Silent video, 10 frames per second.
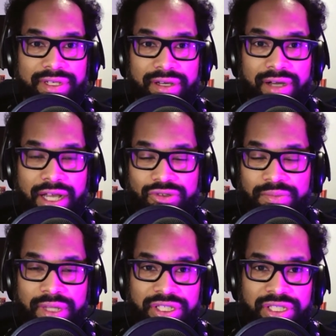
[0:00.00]

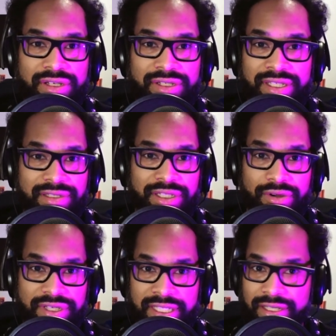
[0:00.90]
100 plus years and,
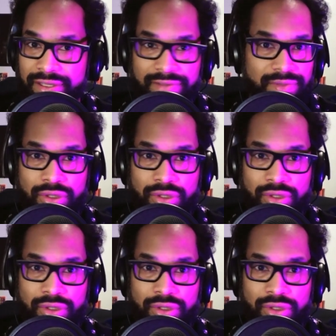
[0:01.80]
are seen as